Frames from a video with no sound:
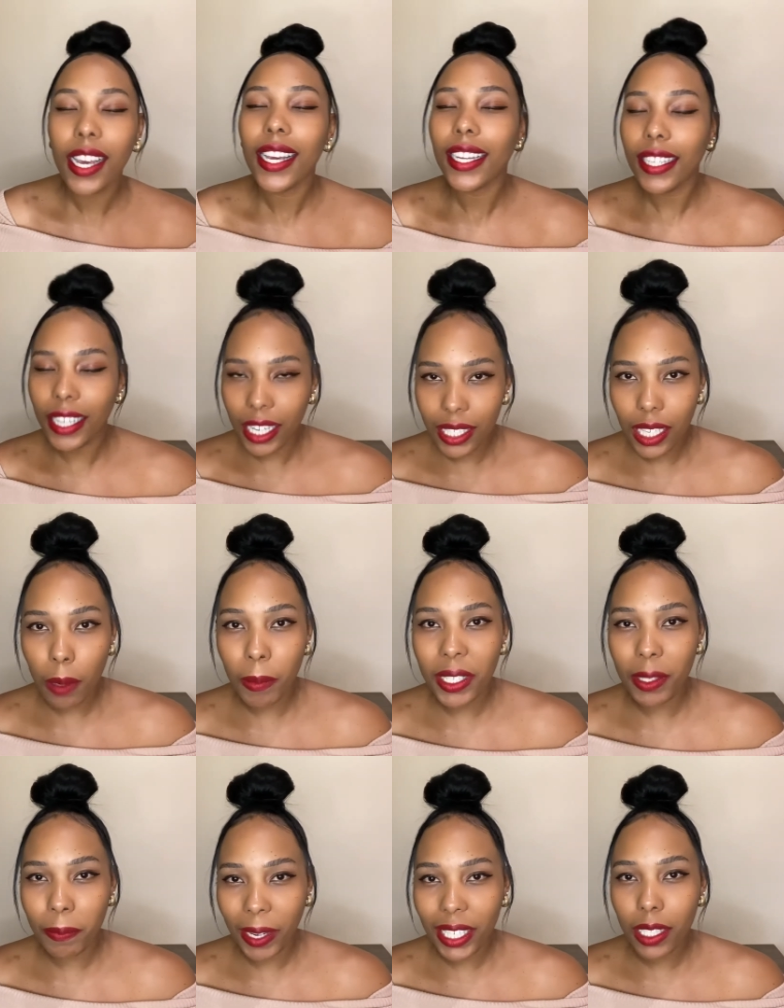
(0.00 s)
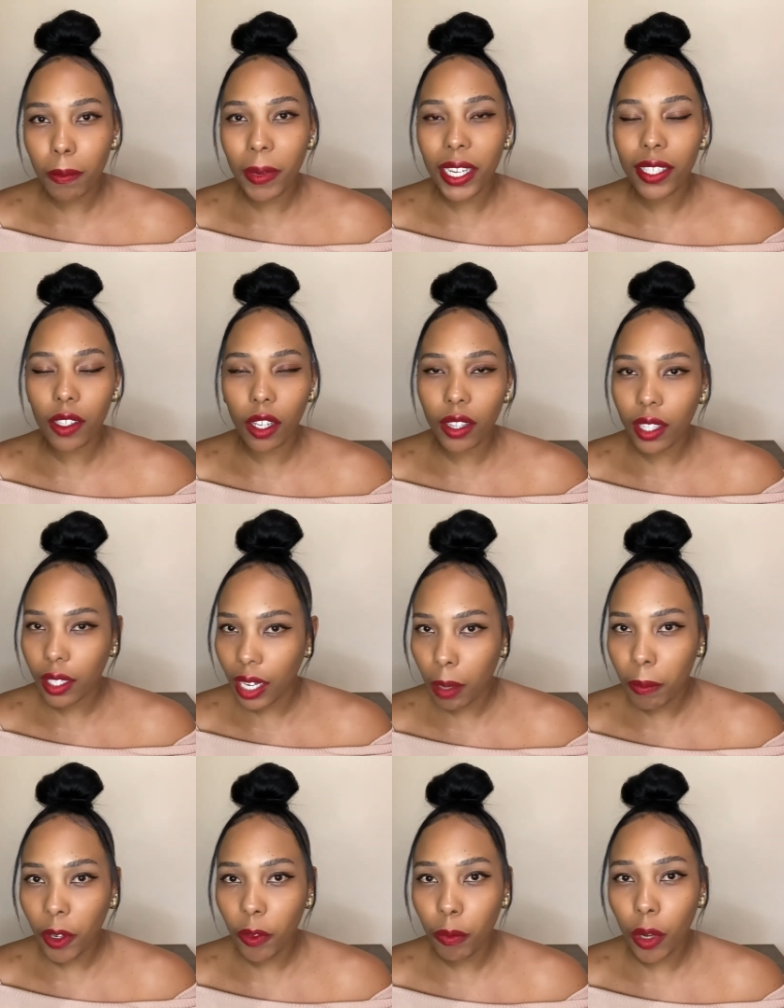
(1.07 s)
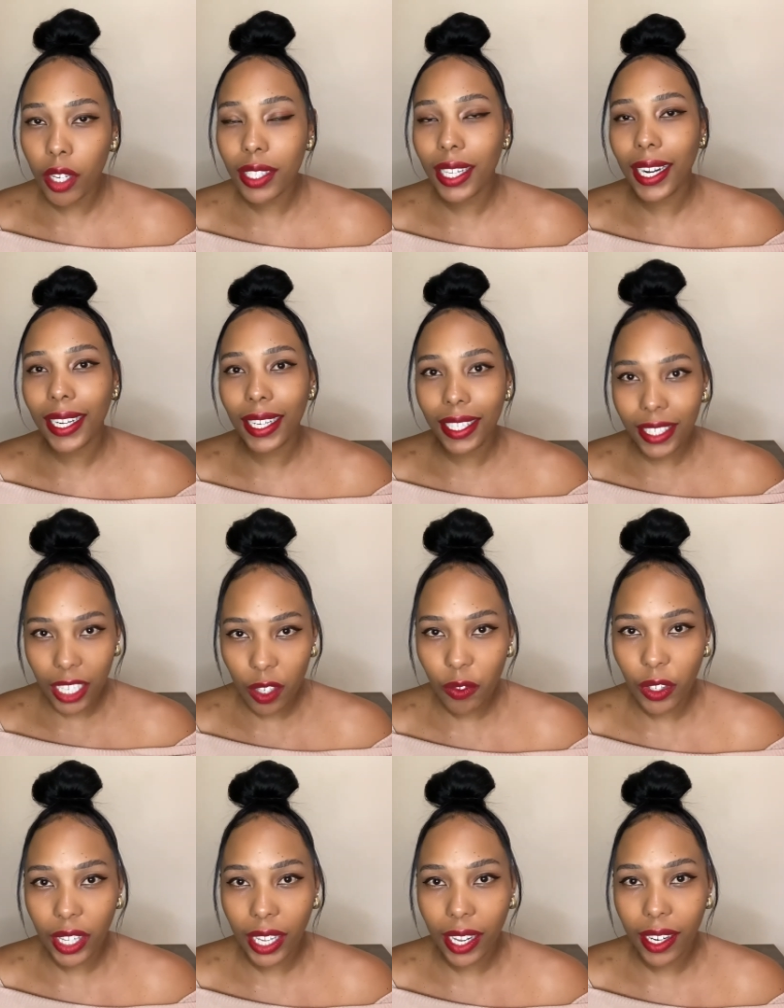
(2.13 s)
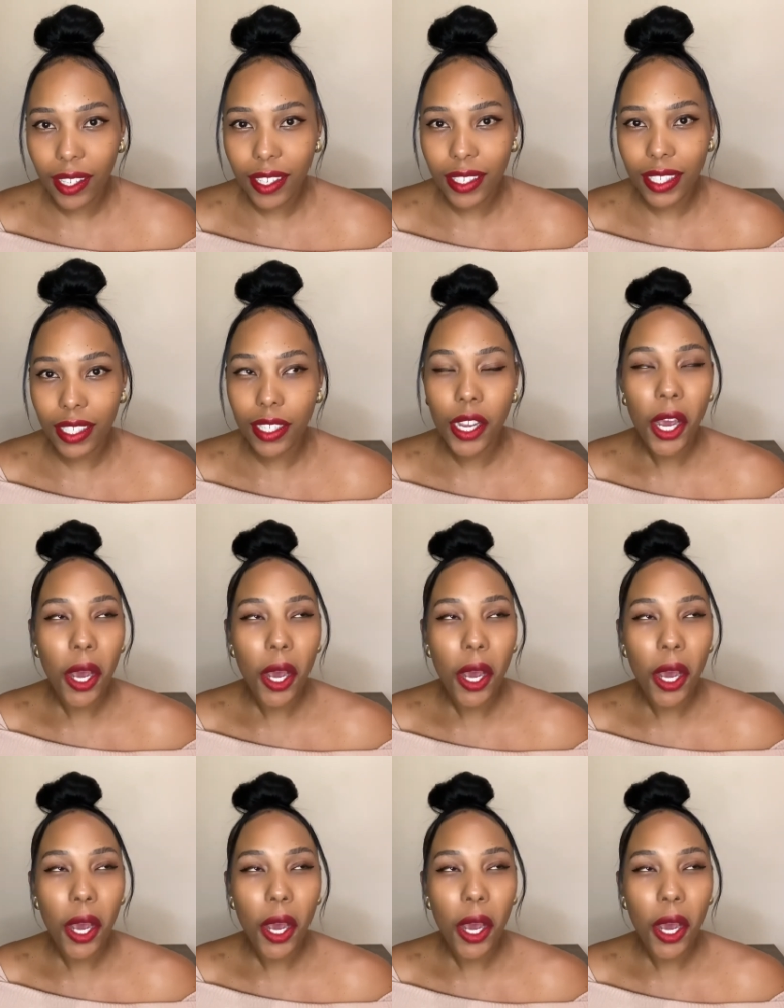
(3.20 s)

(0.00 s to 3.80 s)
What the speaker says: Yes, I must maximize on the number of marks that I can get for the L&D,